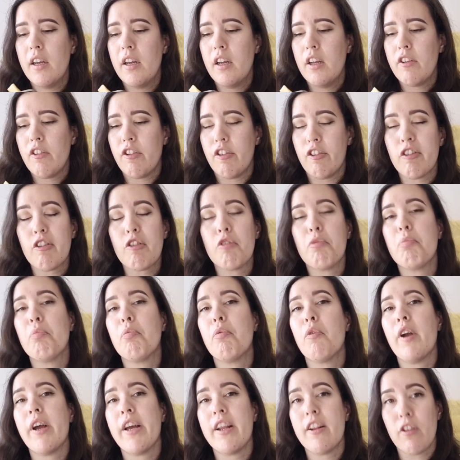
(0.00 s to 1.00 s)
to
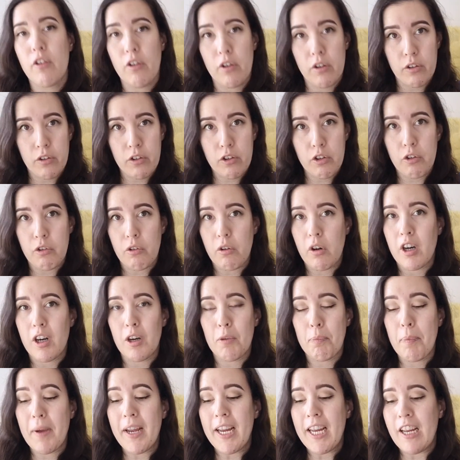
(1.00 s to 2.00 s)
spread onto our
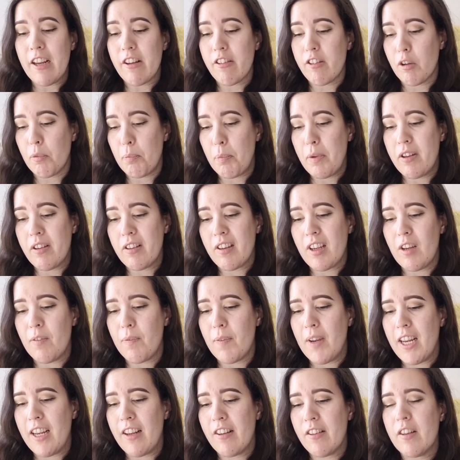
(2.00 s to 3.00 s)
base, our biscuit
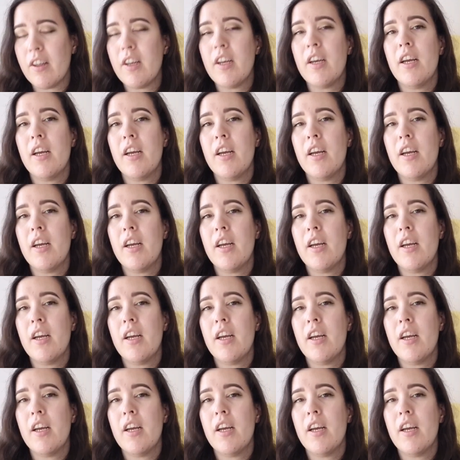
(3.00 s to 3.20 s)
base,